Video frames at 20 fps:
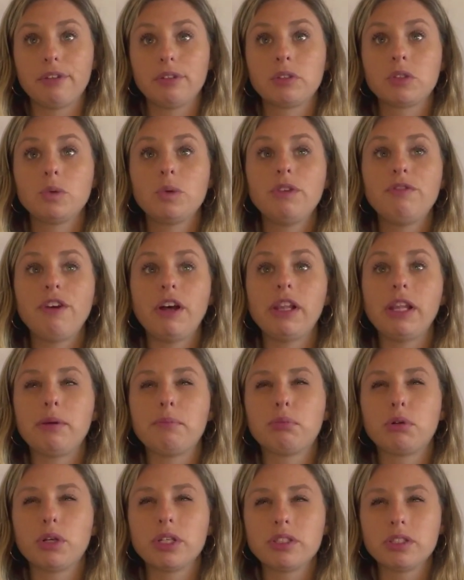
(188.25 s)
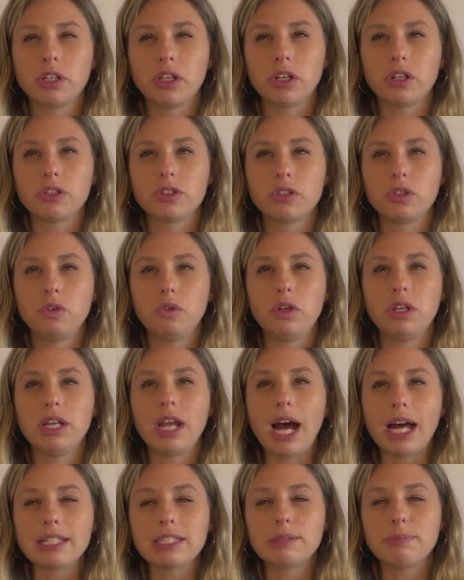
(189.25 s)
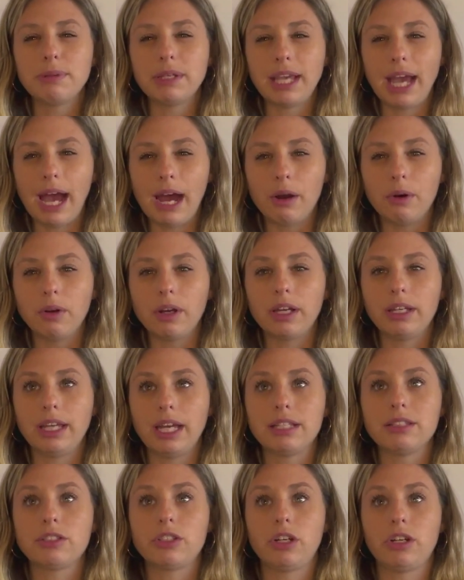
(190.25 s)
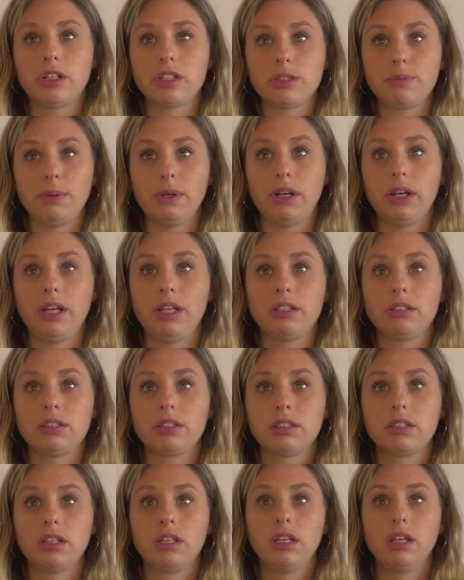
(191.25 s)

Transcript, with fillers: so we felt like prisoners who could not speak out against our experience.